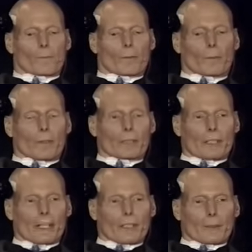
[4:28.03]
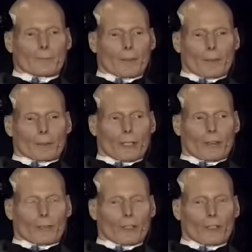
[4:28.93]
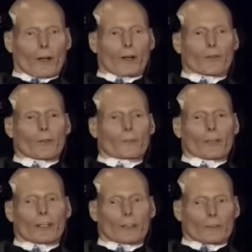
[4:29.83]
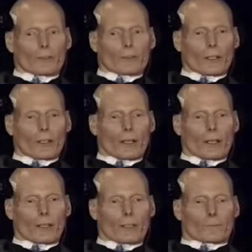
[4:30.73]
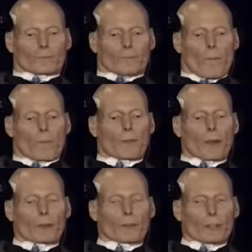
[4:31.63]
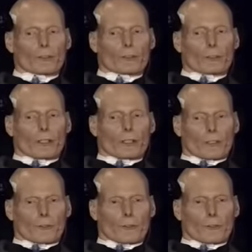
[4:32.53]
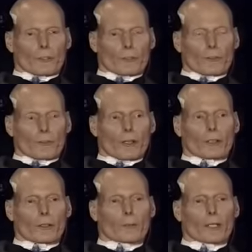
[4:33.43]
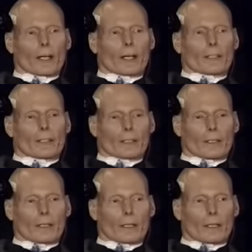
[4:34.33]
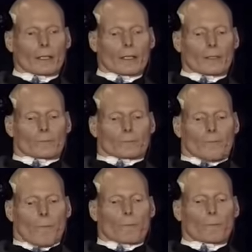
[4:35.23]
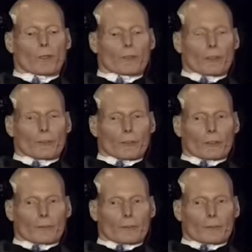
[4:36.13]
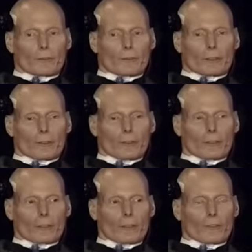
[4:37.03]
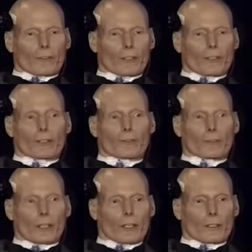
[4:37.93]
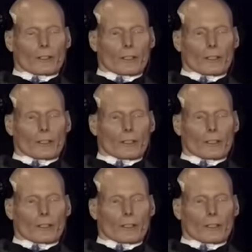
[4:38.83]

maintaining bone density, all those things that were such an issue and such a struggle when I was injured just less than 10 years ago.